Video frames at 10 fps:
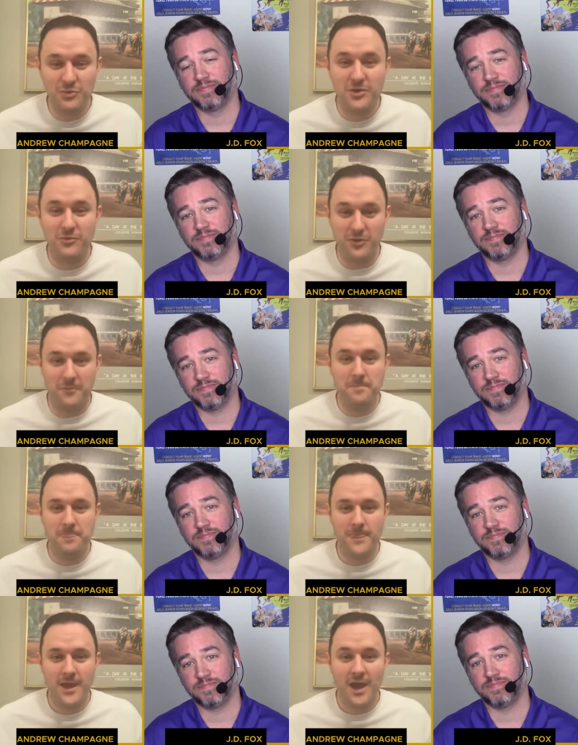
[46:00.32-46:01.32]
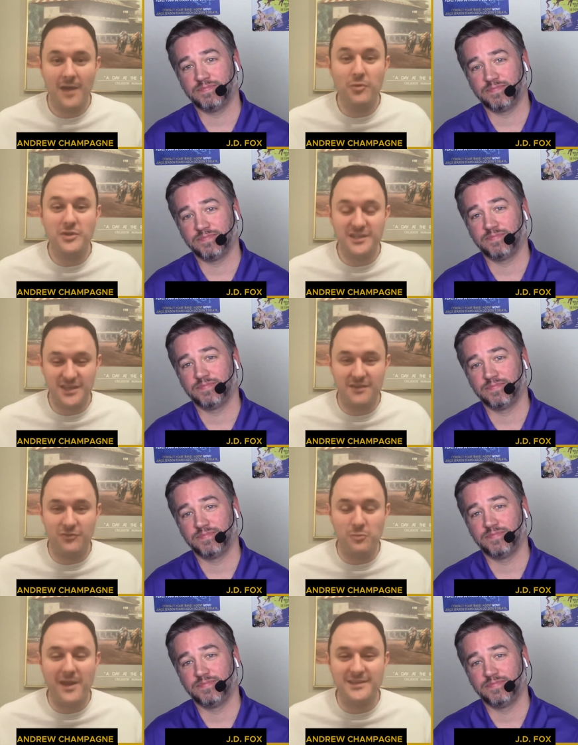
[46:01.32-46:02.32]
Speaker 1: you in a room I'm going to
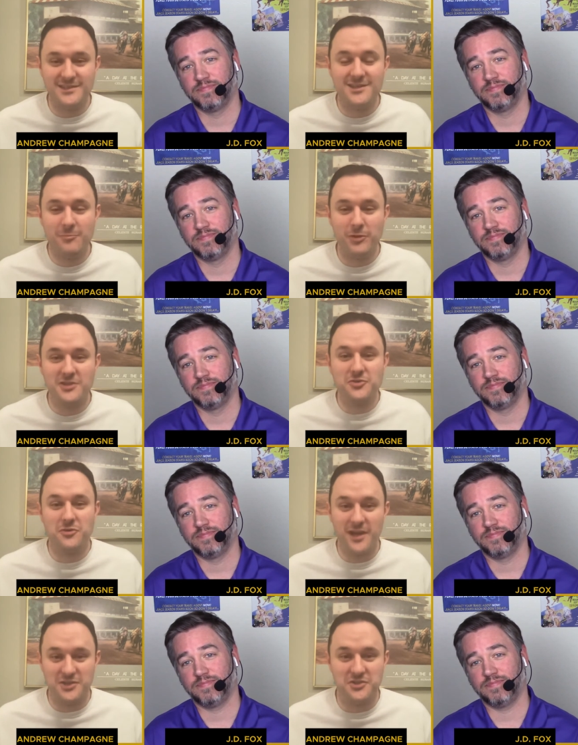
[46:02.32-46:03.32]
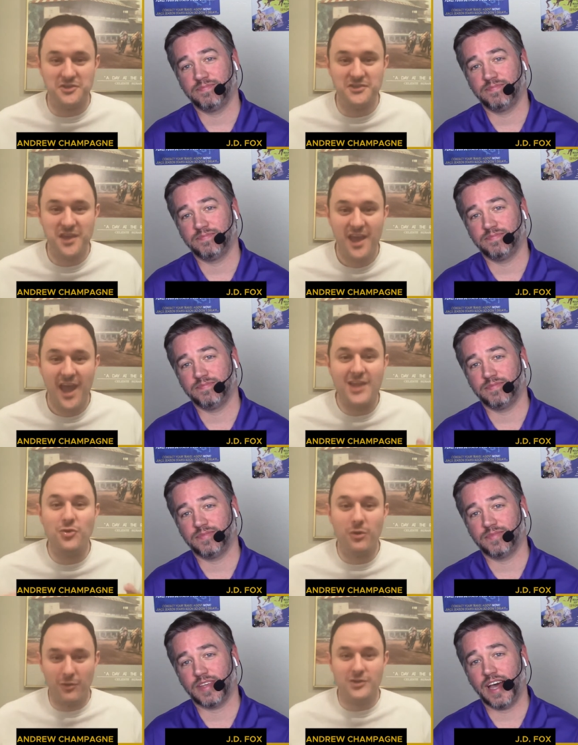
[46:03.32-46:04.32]
give you my Disney Plus credentials,
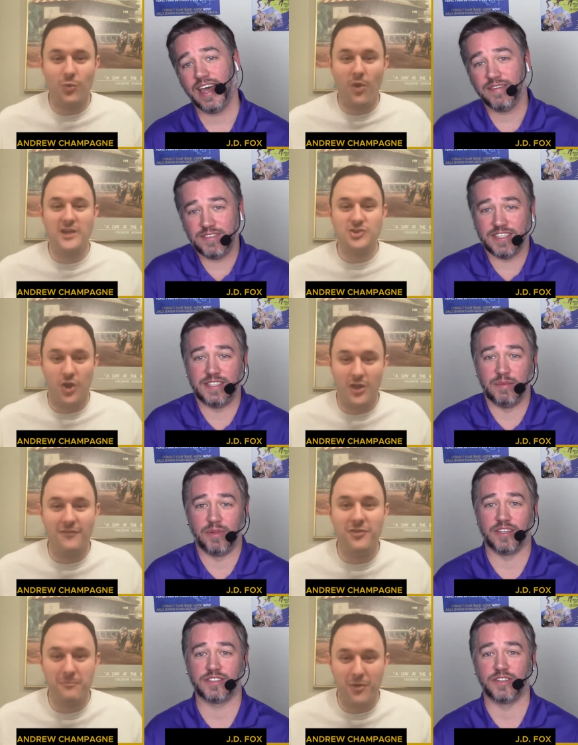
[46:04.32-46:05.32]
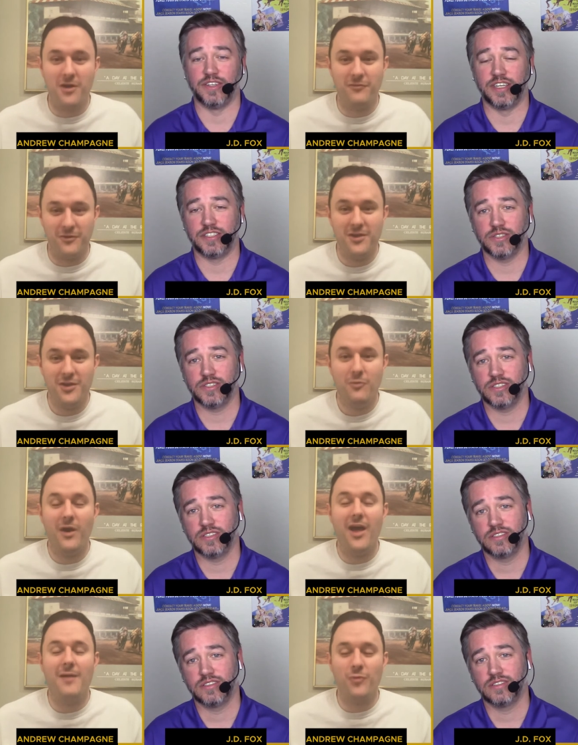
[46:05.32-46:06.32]
and you are going to watch Disney all Plus the Marvel.
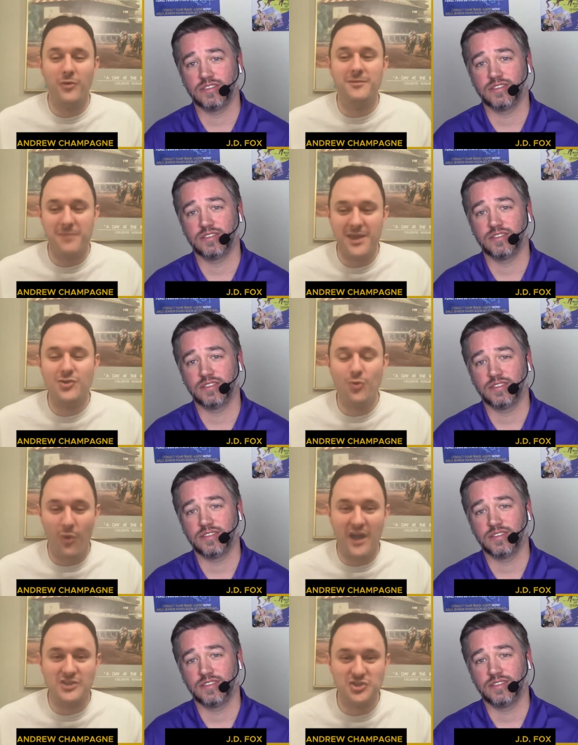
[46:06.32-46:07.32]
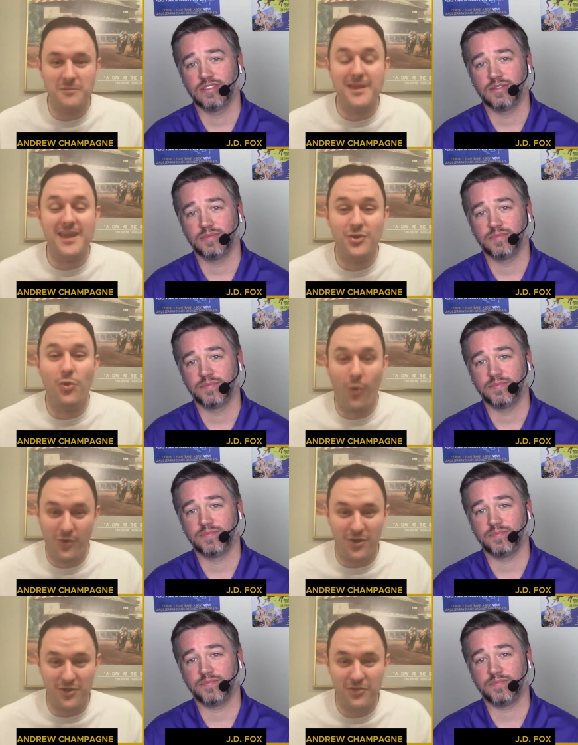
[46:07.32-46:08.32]
Well, I'm going to make you watch them in
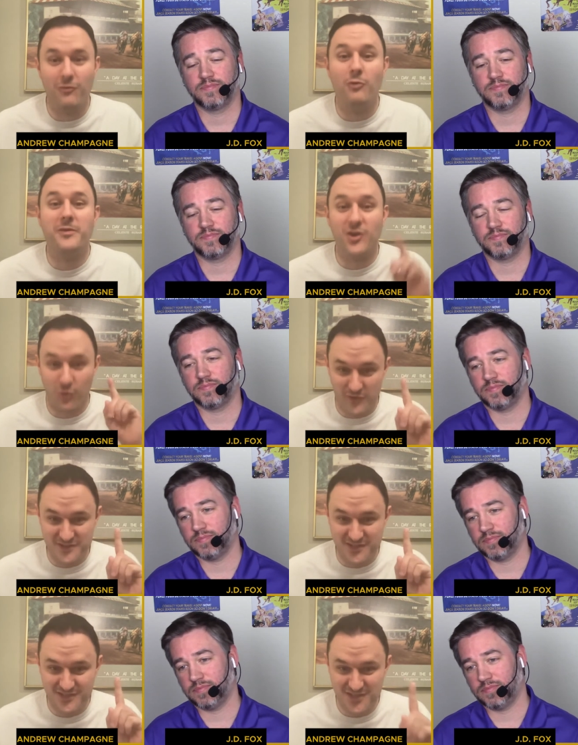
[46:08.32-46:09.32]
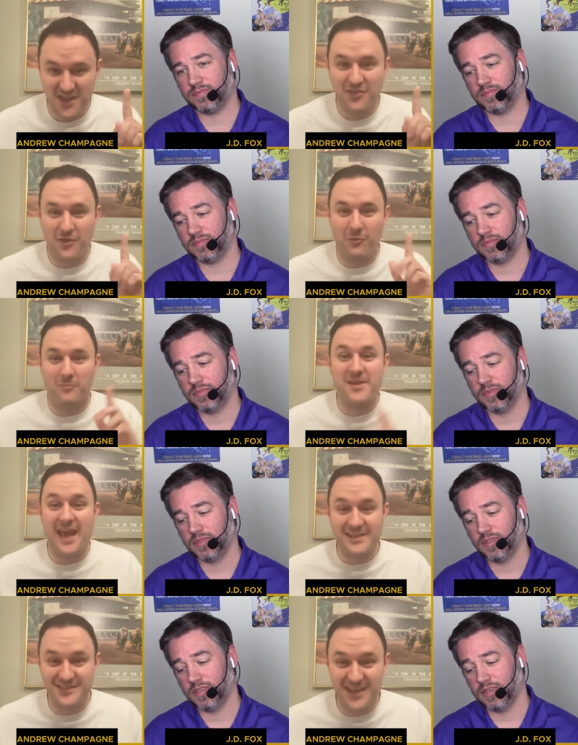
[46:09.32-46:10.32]
order. There will be quizzes, there will
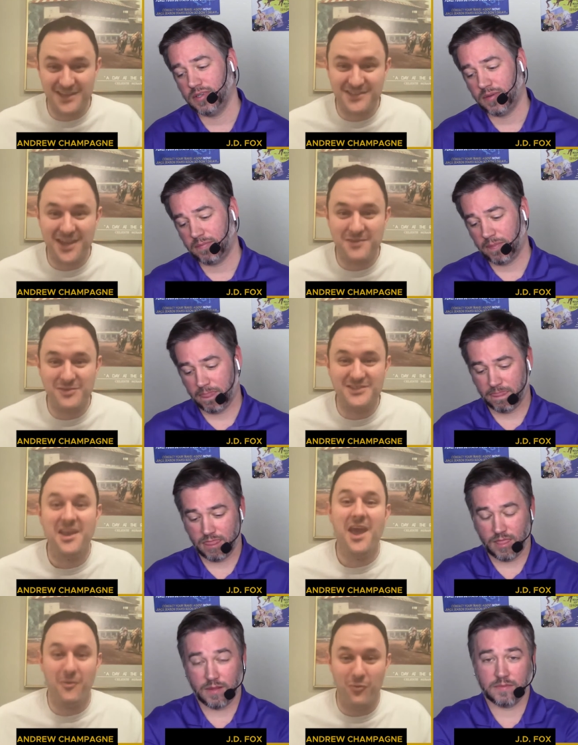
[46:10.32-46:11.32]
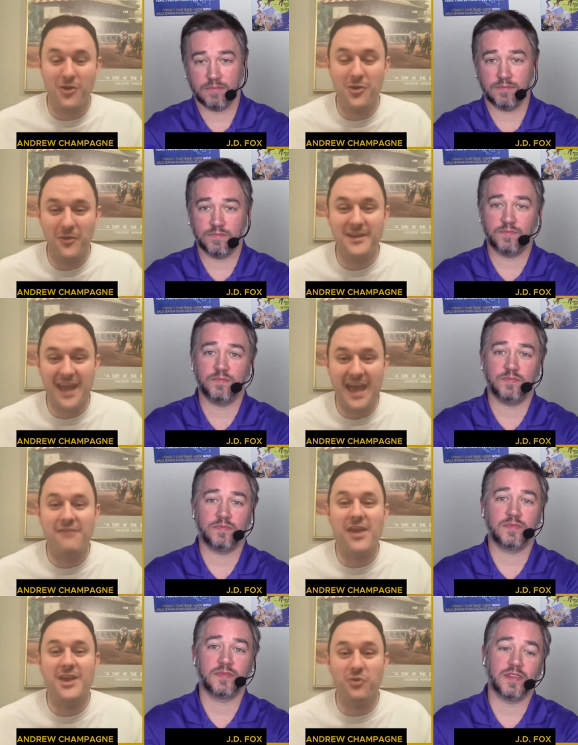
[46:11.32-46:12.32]
be essay assignments, and we're going to
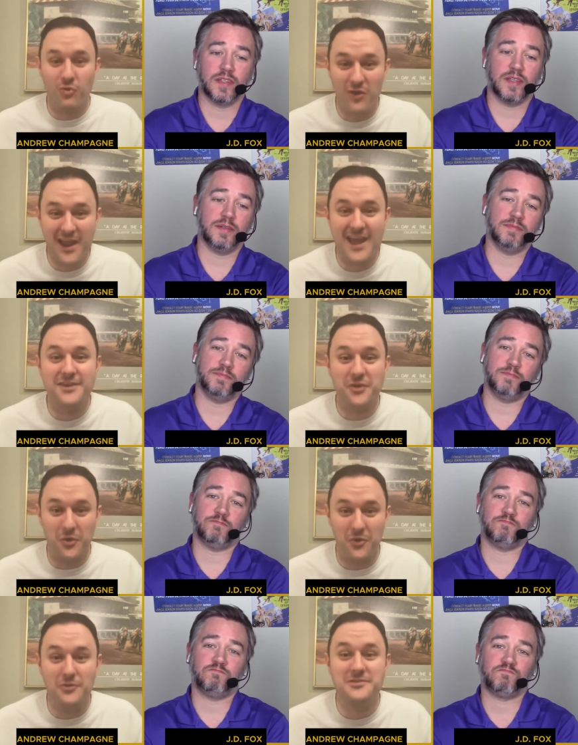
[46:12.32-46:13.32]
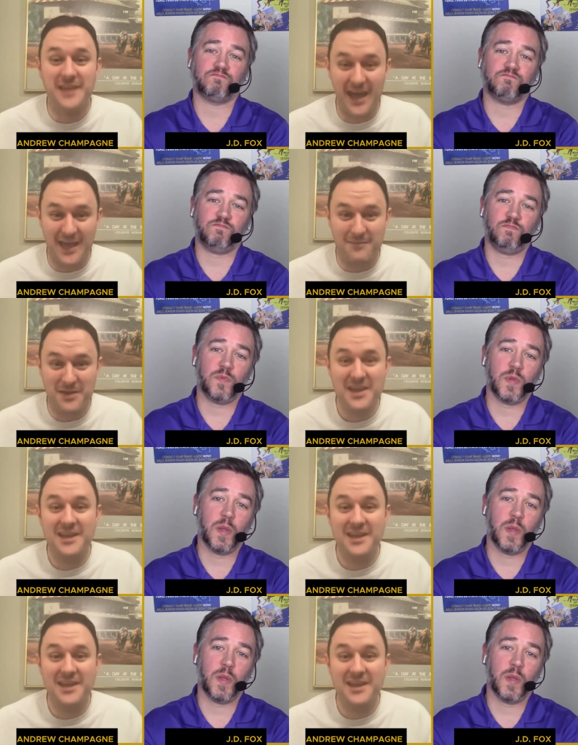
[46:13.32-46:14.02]
have a grand old time.